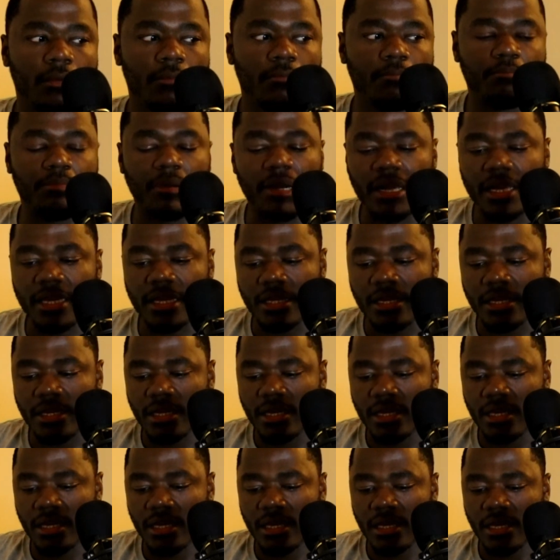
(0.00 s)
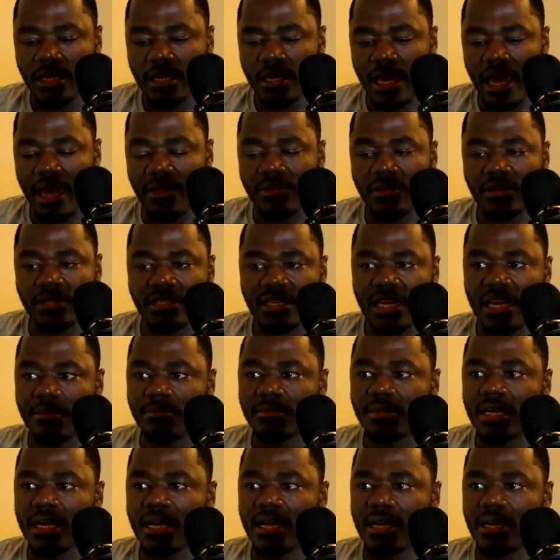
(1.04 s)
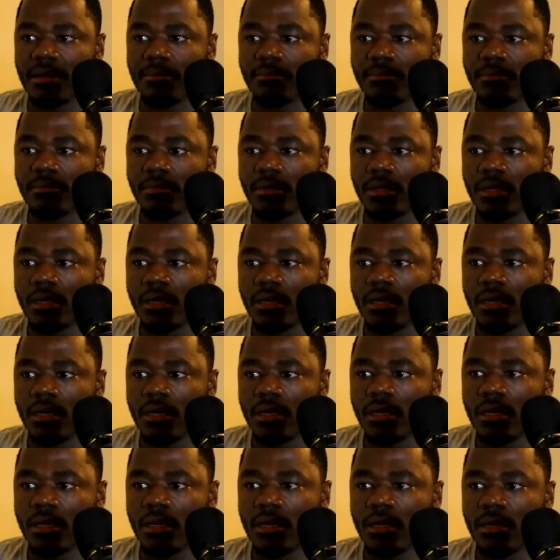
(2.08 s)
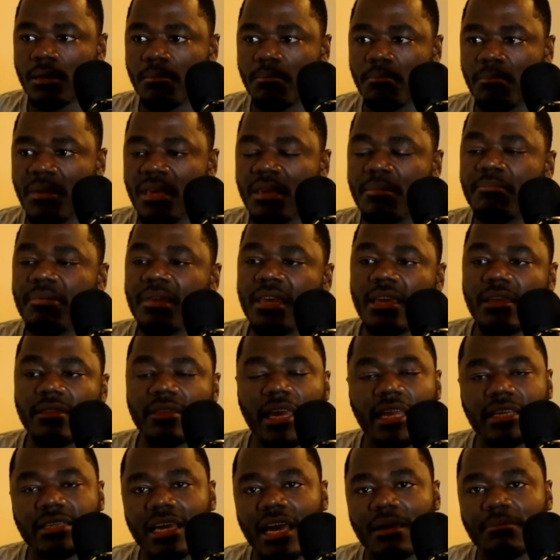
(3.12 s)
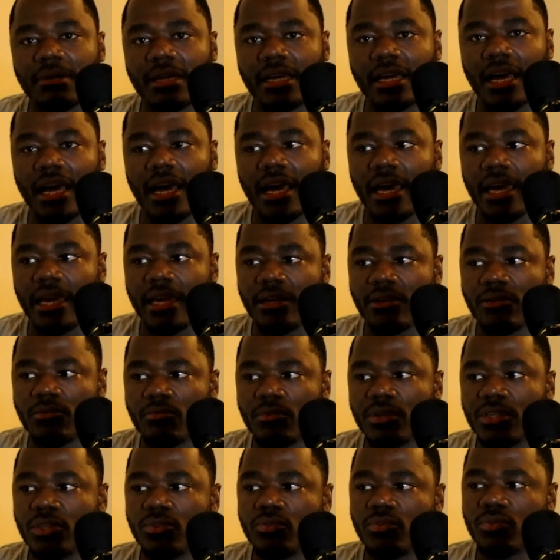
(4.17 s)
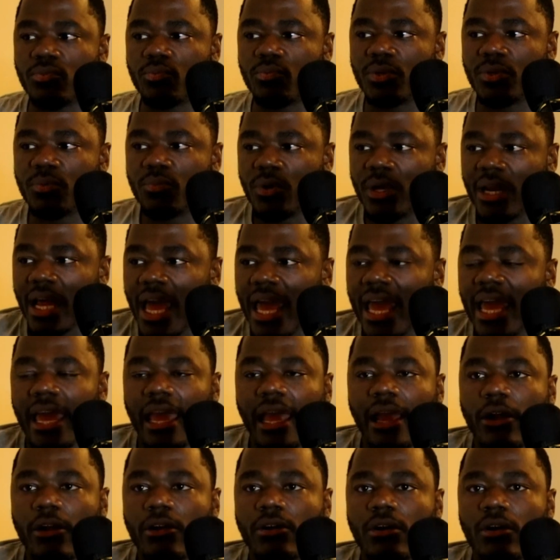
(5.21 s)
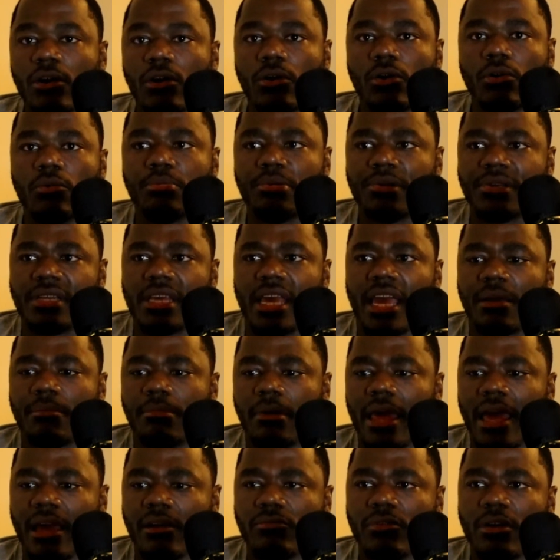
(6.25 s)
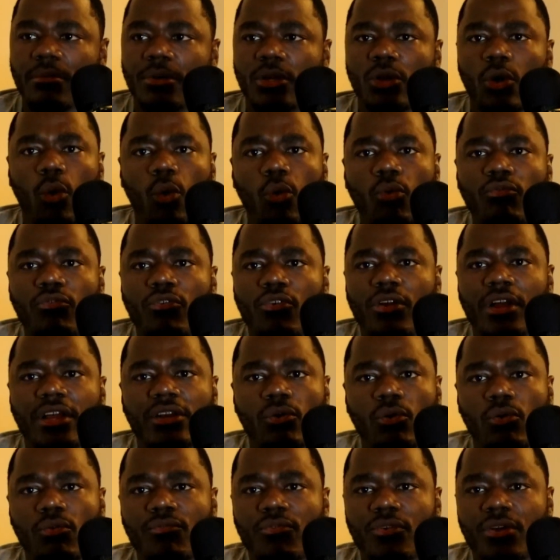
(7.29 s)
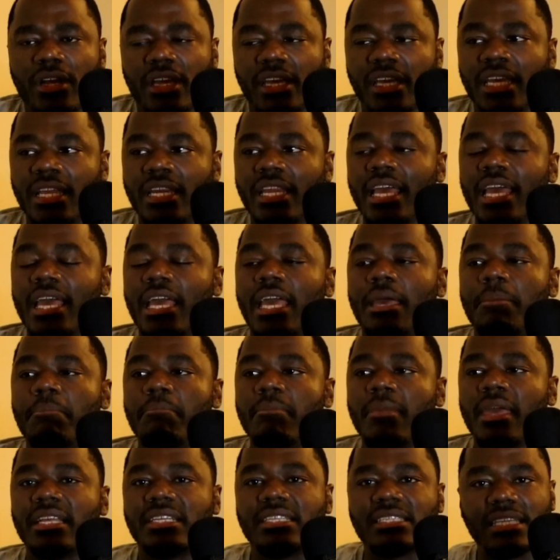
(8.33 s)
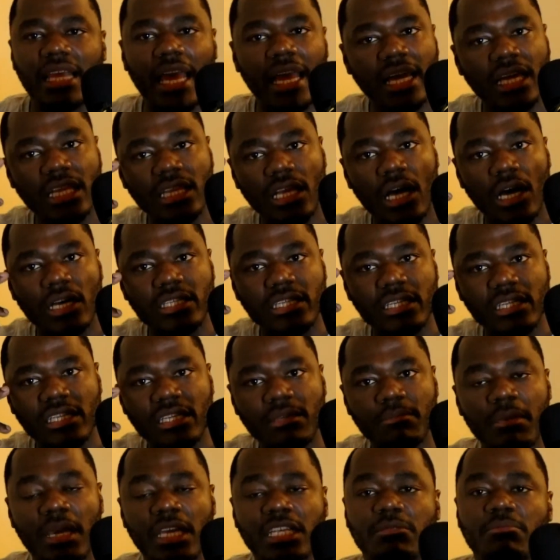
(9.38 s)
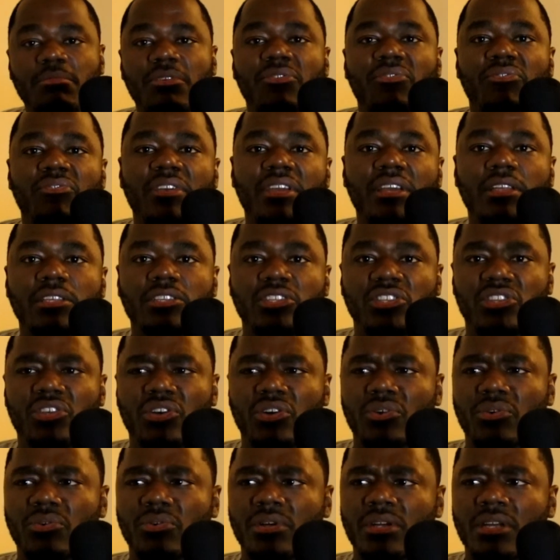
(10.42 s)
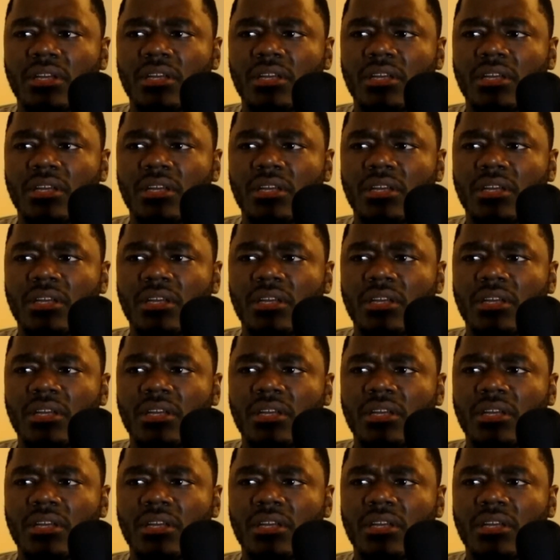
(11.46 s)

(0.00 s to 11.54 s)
But at the same time, me being that type of guy, when I hear, protect black women over and over again, it psychologically makes me feel as though,